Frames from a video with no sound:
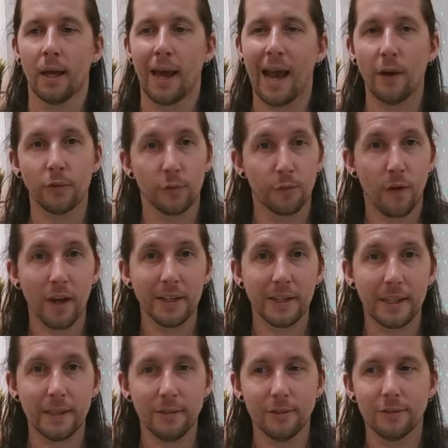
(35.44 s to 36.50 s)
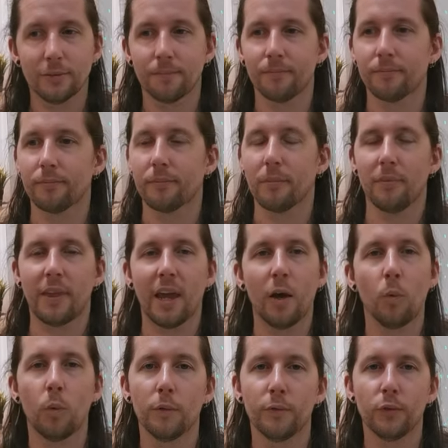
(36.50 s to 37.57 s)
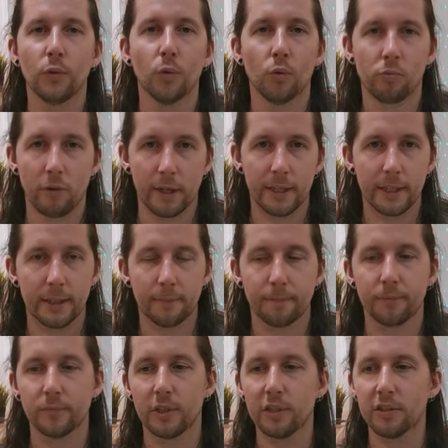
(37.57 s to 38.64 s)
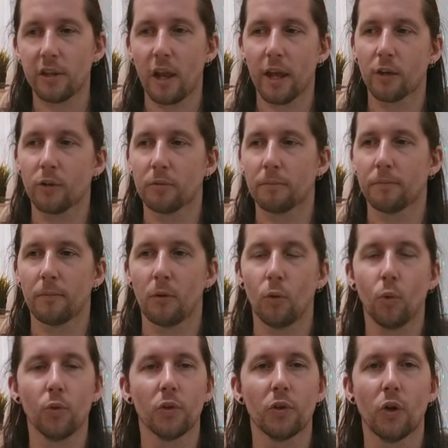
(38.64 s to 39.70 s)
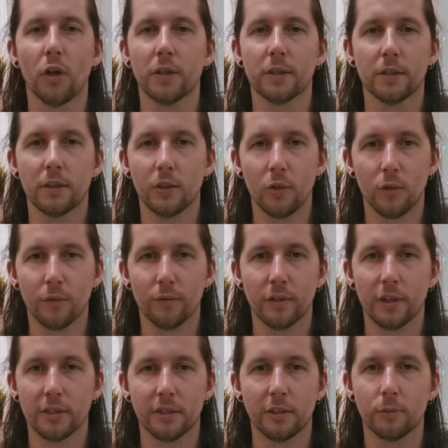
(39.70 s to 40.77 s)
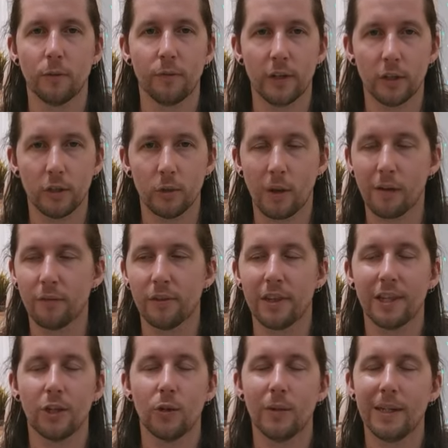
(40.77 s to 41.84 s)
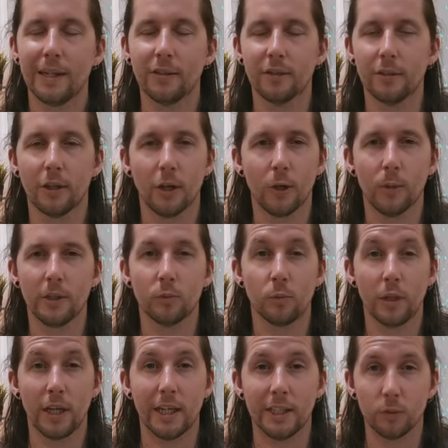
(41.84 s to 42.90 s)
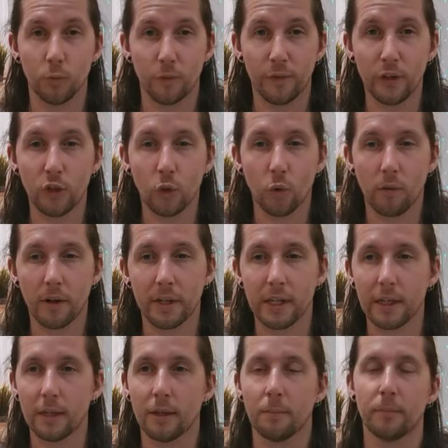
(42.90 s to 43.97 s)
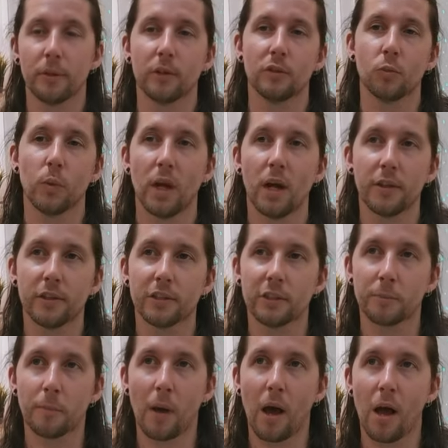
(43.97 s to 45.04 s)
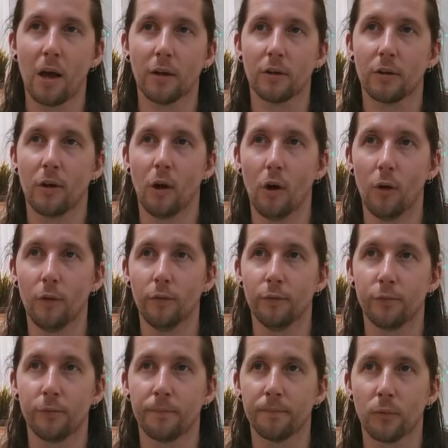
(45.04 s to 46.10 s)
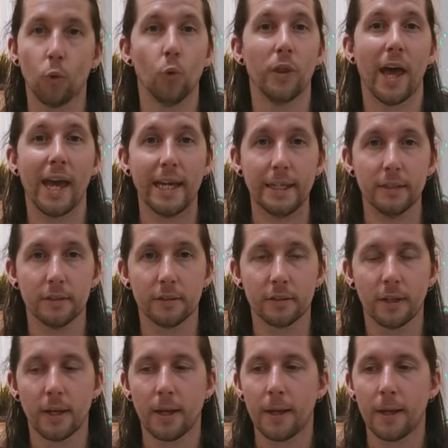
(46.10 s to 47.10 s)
How to find these? They're with you already. Just like all the knowledge of the universe is within you. Everything you need to know is within you already, because we are the spark of all that is.